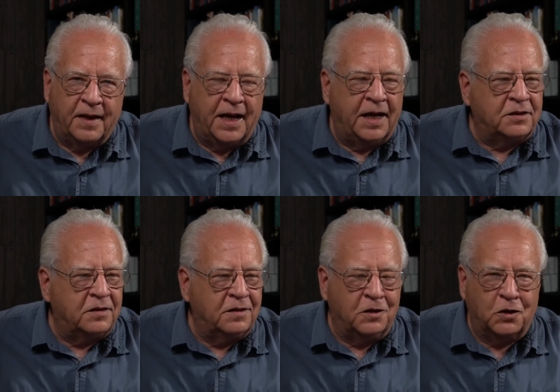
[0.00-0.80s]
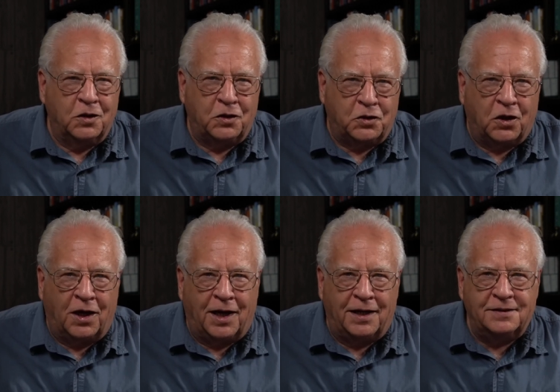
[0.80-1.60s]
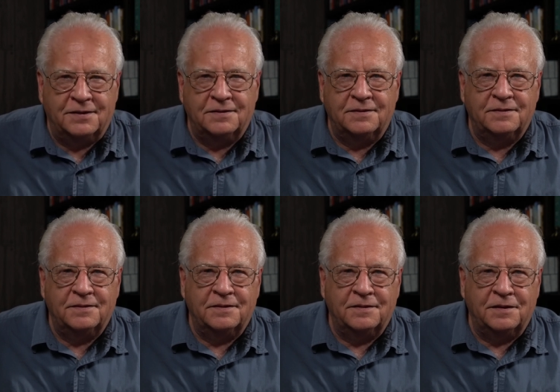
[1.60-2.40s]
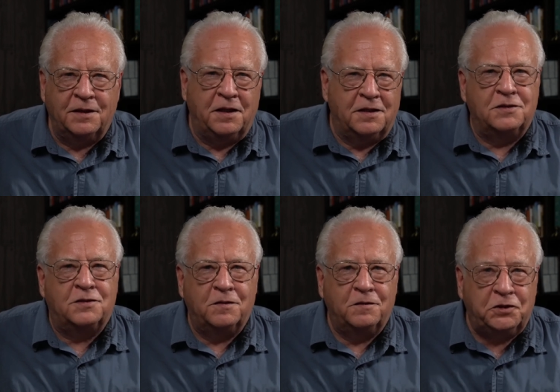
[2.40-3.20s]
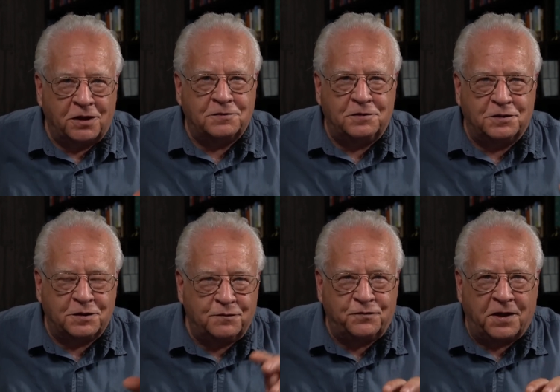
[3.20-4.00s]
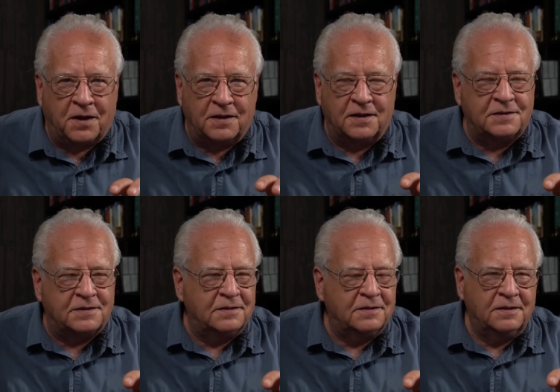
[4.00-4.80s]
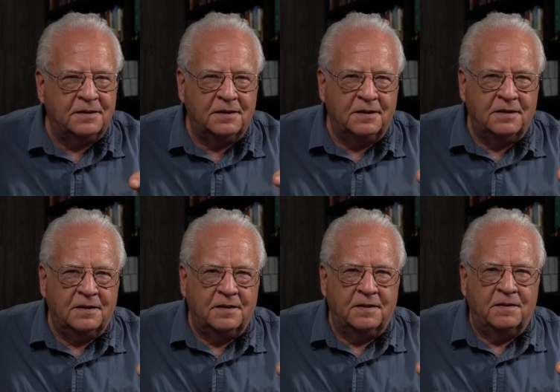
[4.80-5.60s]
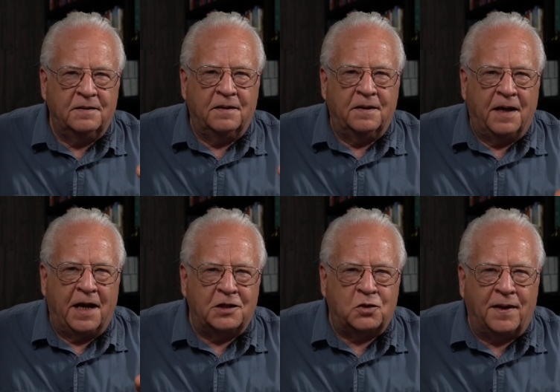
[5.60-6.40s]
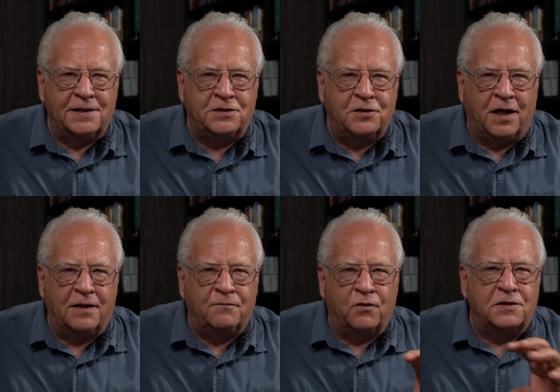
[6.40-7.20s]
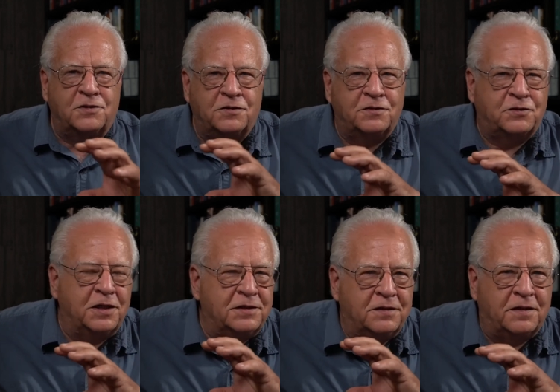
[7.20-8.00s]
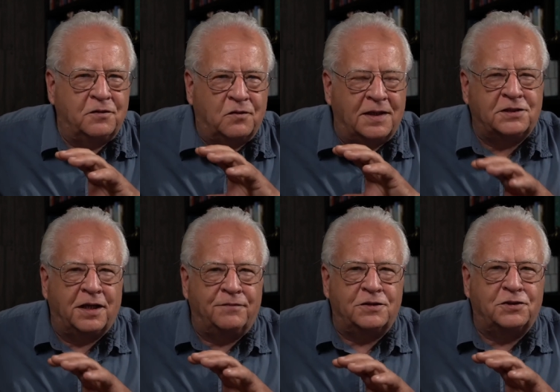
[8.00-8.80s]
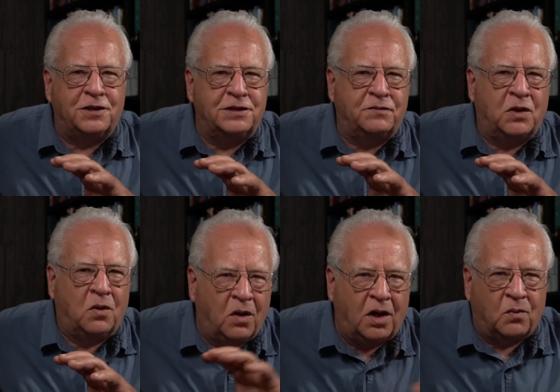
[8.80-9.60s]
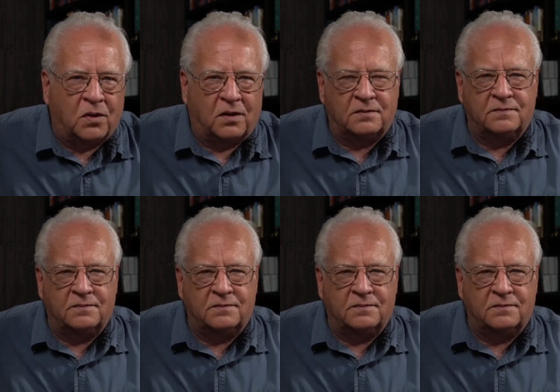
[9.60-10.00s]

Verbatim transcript: And God, in his justice and fairness, had Christ died for the sins Christ died for the sins of the whole world,